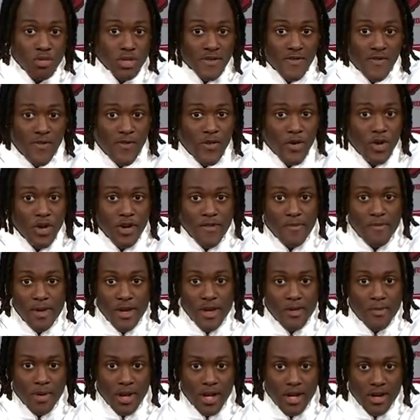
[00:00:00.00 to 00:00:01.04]
room is full of
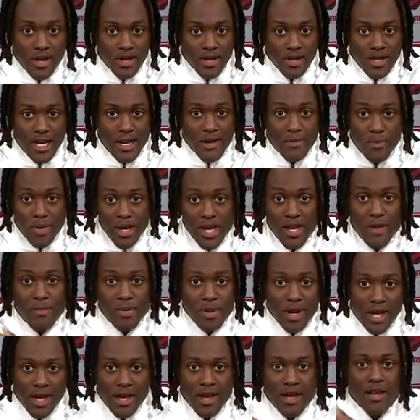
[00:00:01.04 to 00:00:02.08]
big player, like big
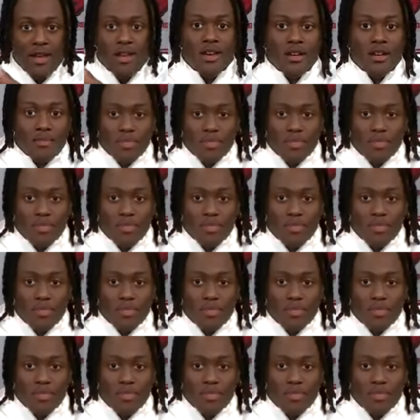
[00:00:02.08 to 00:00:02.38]
play